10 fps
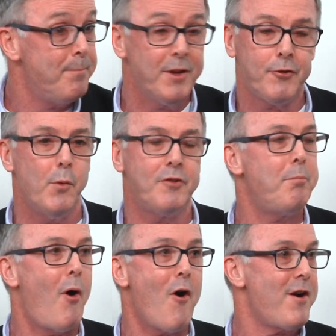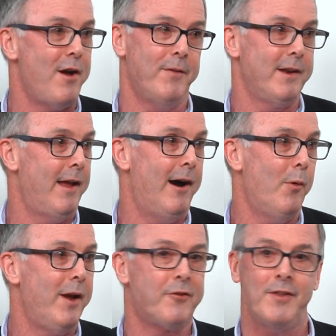So it's part of it now.
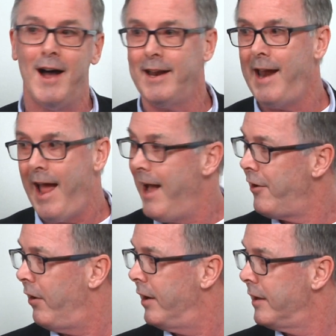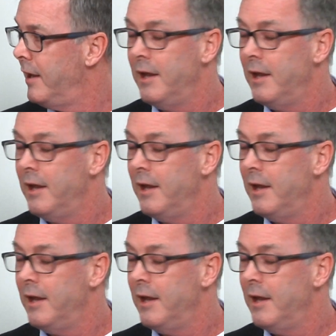It's not an add-on.